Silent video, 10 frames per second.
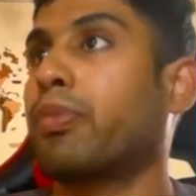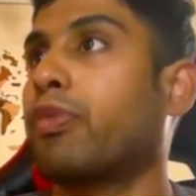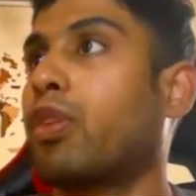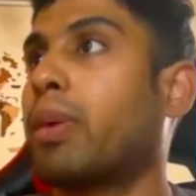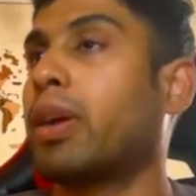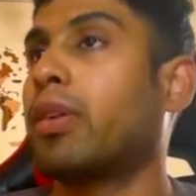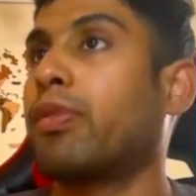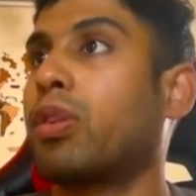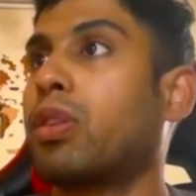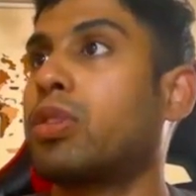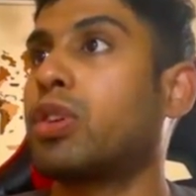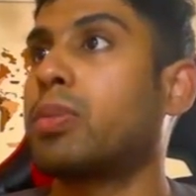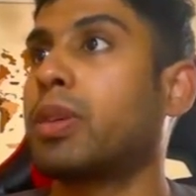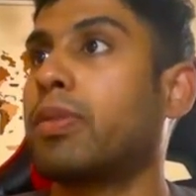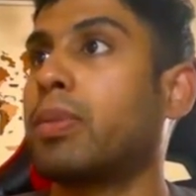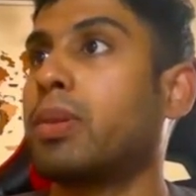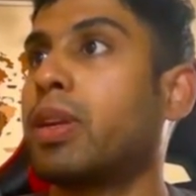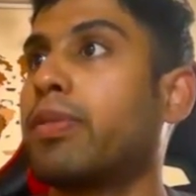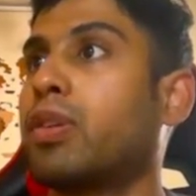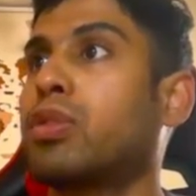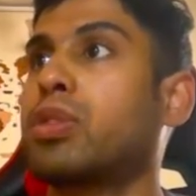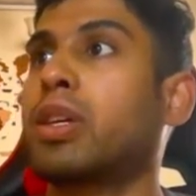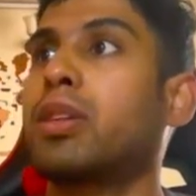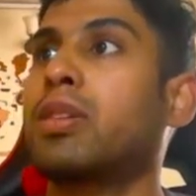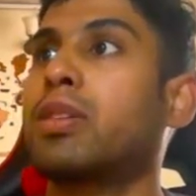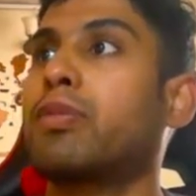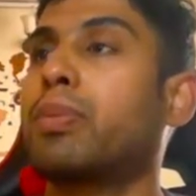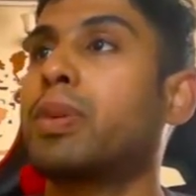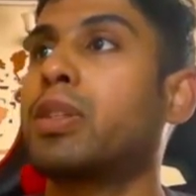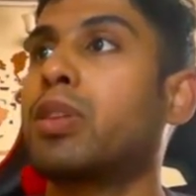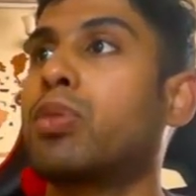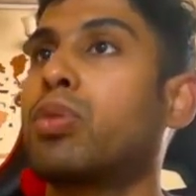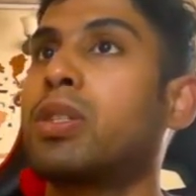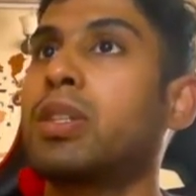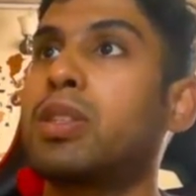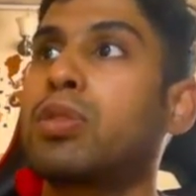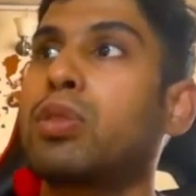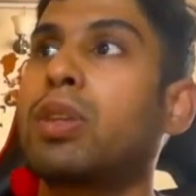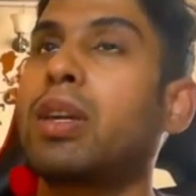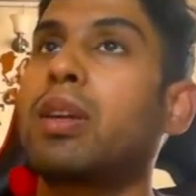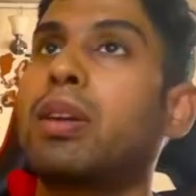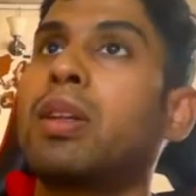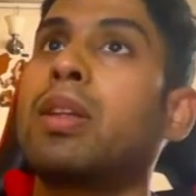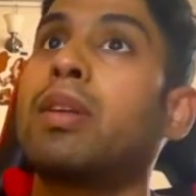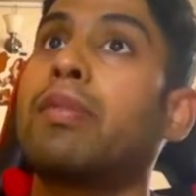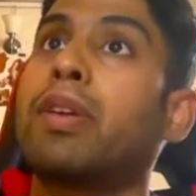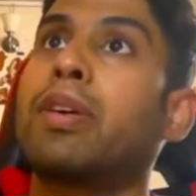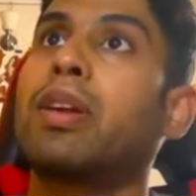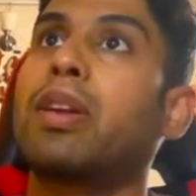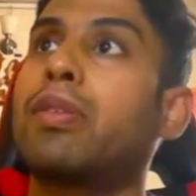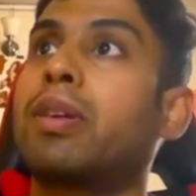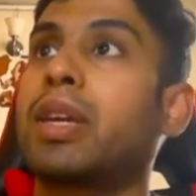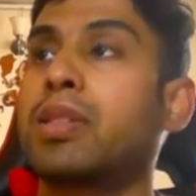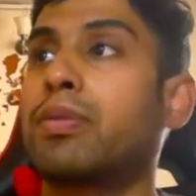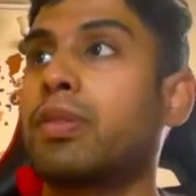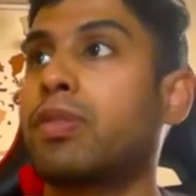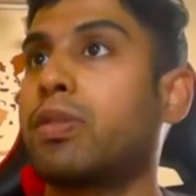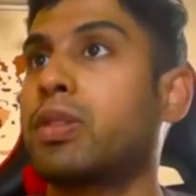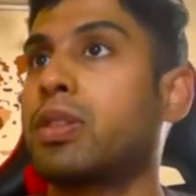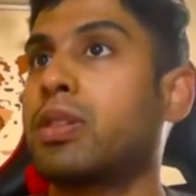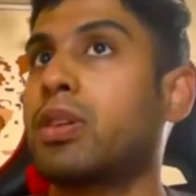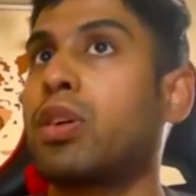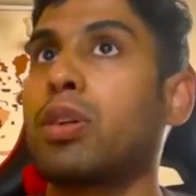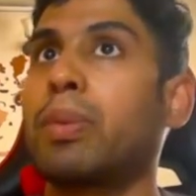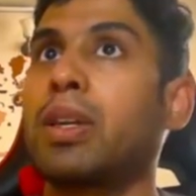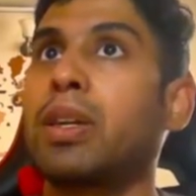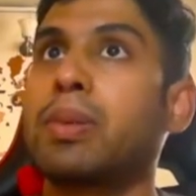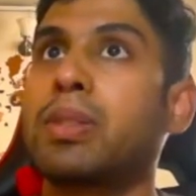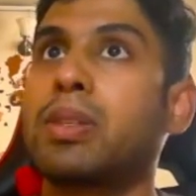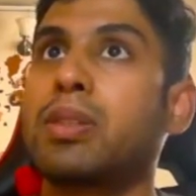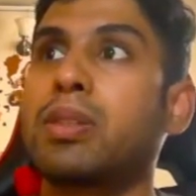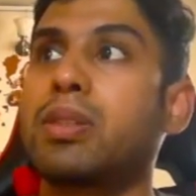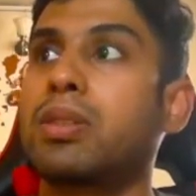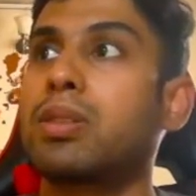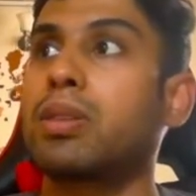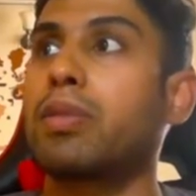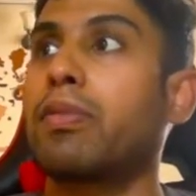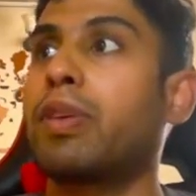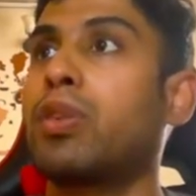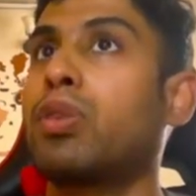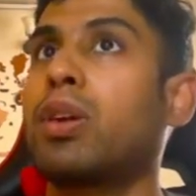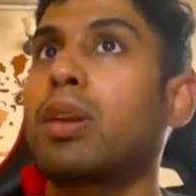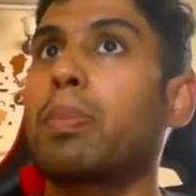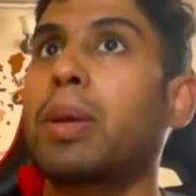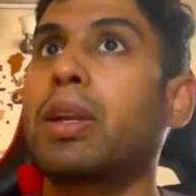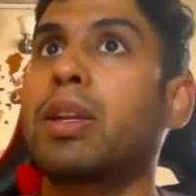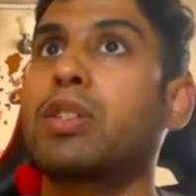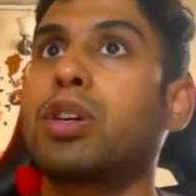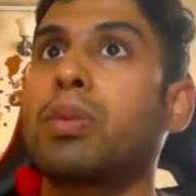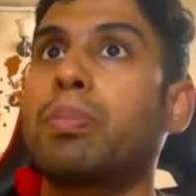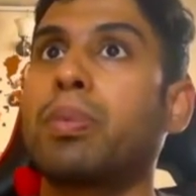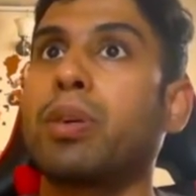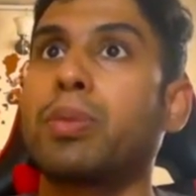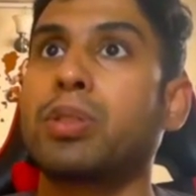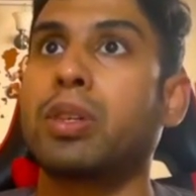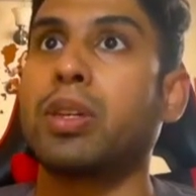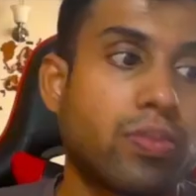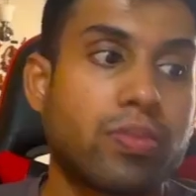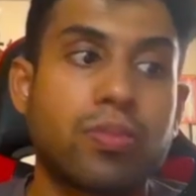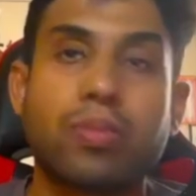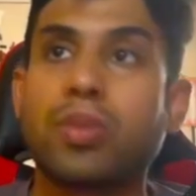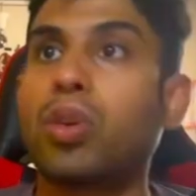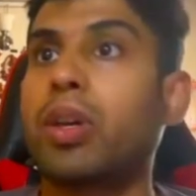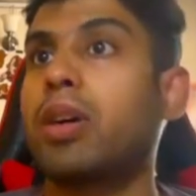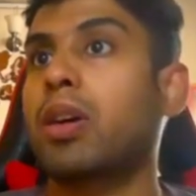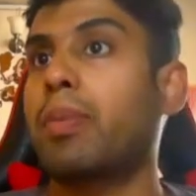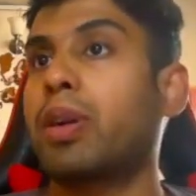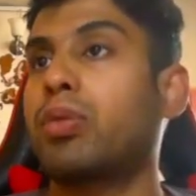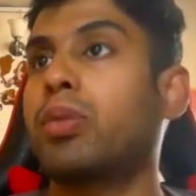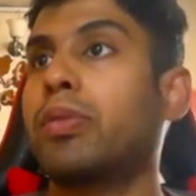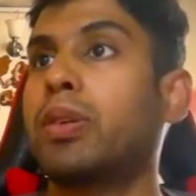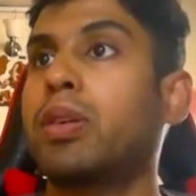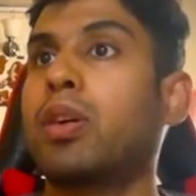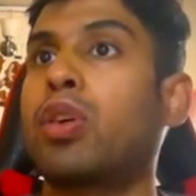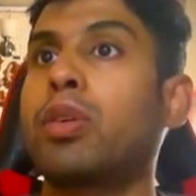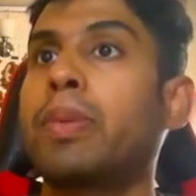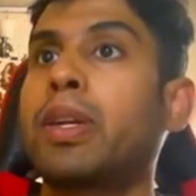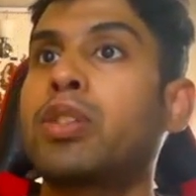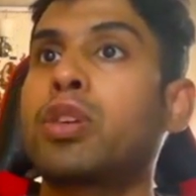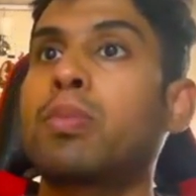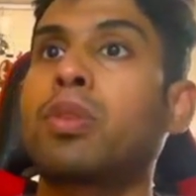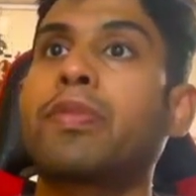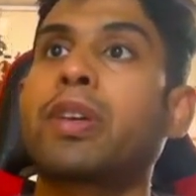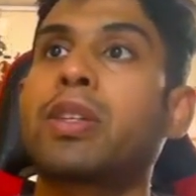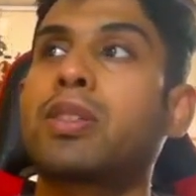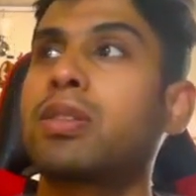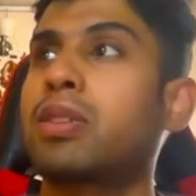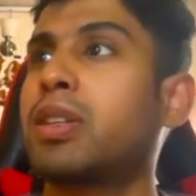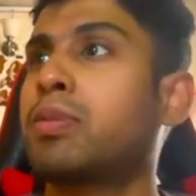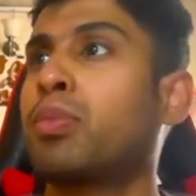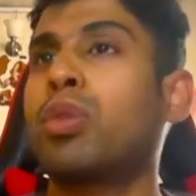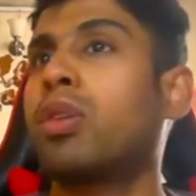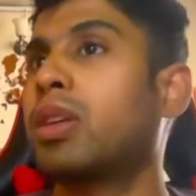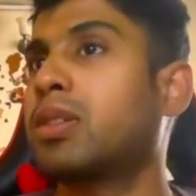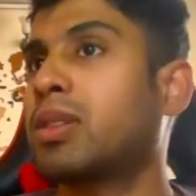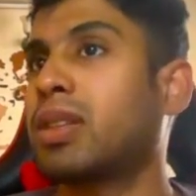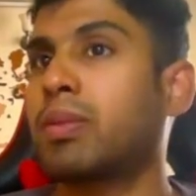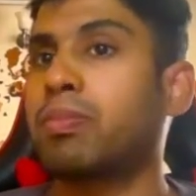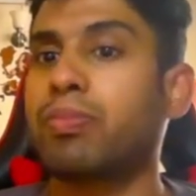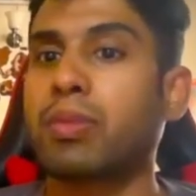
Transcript: format of all the jobs available. And we also share this information in Google Sheets so that when we run our next workflow, which is the automated messages, we do not repeat any job opportunity. So yeah, coming to our automated job notifications, it's more or less the same.